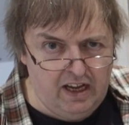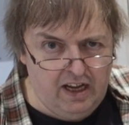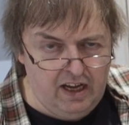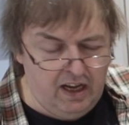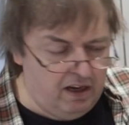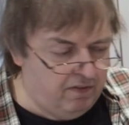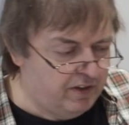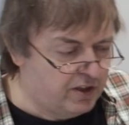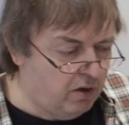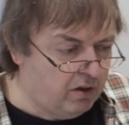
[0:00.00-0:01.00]

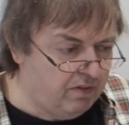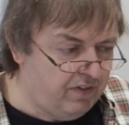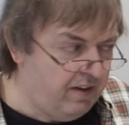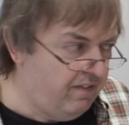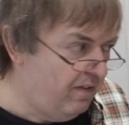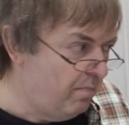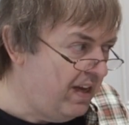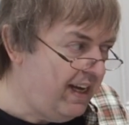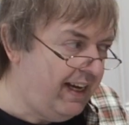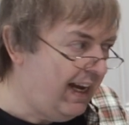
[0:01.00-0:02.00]
Photography for
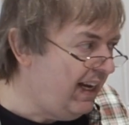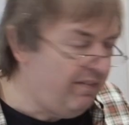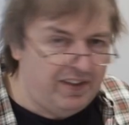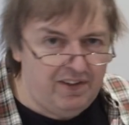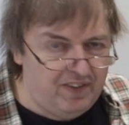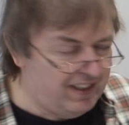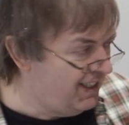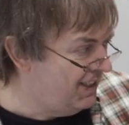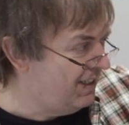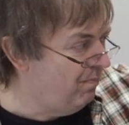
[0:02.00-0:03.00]
me, even if
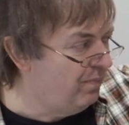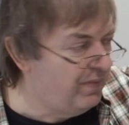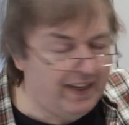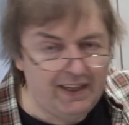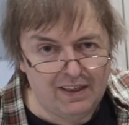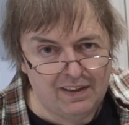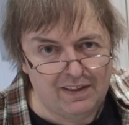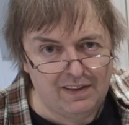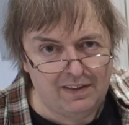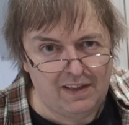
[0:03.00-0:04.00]
it is something
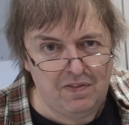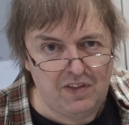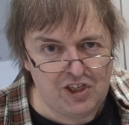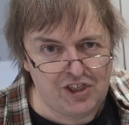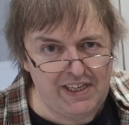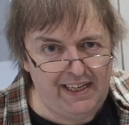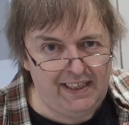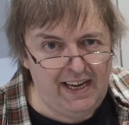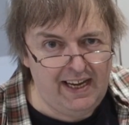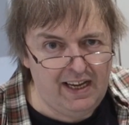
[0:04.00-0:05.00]
like this
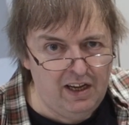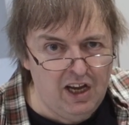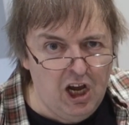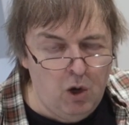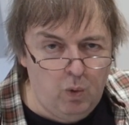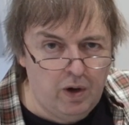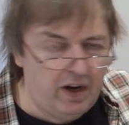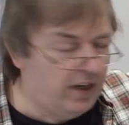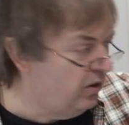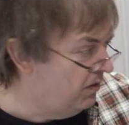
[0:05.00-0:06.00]
scene here, where
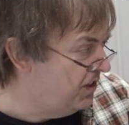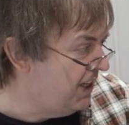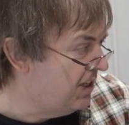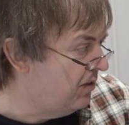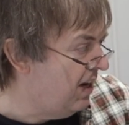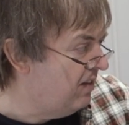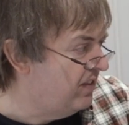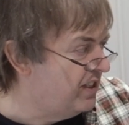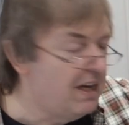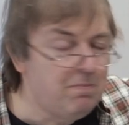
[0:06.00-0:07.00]
I could have sat around
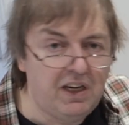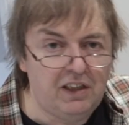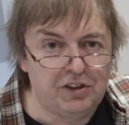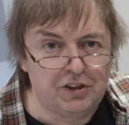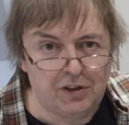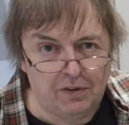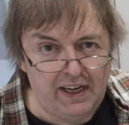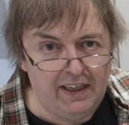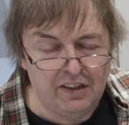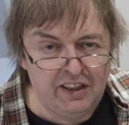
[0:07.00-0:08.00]
for 10 minutes
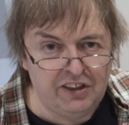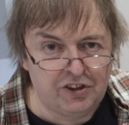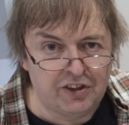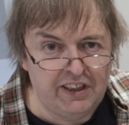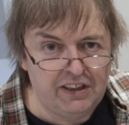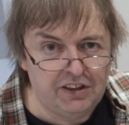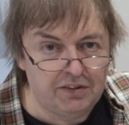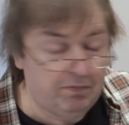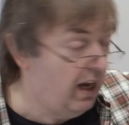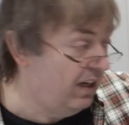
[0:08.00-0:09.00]
looking at these
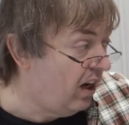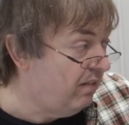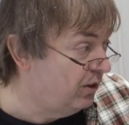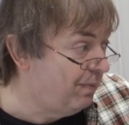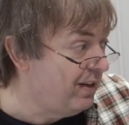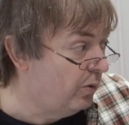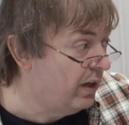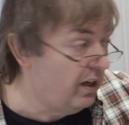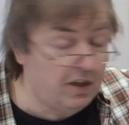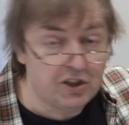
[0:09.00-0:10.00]
trees, and I've spent
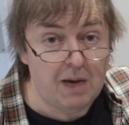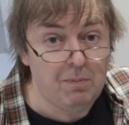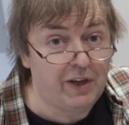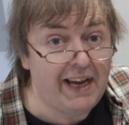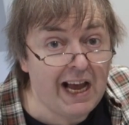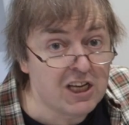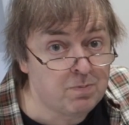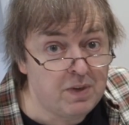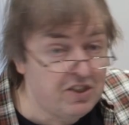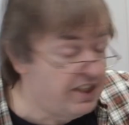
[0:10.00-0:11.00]
quite a lot of time looking at
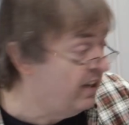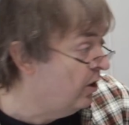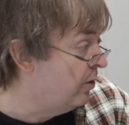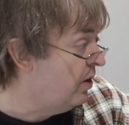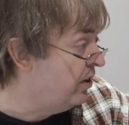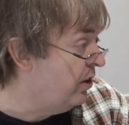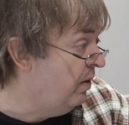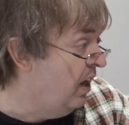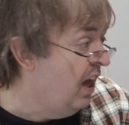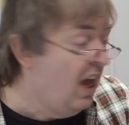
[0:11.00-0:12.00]
aspens in Colorado.
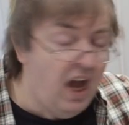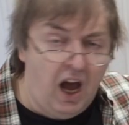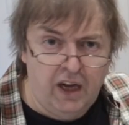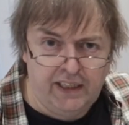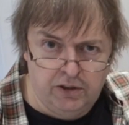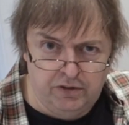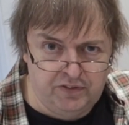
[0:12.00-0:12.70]
I could